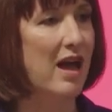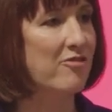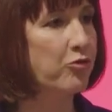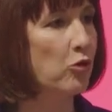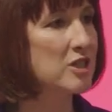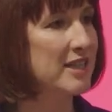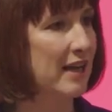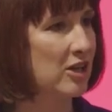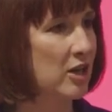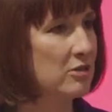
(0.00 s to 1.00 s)
and forging
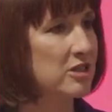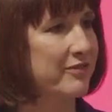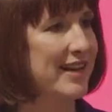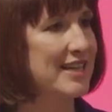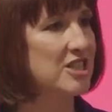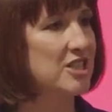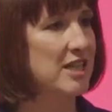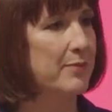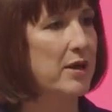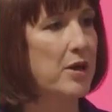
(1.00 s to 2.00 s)
a closer
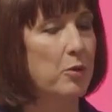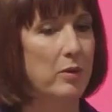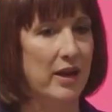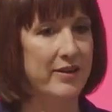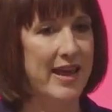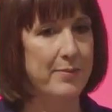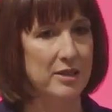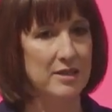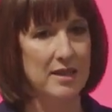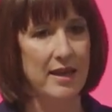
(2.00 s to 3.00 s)
relationship with our
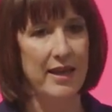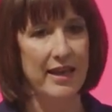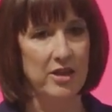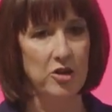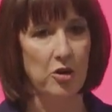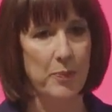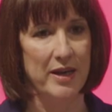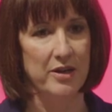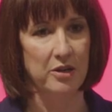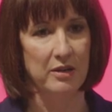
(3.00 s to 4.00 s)
neighbours in the
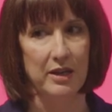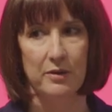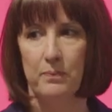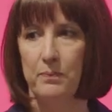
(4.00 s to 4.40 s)
European Union.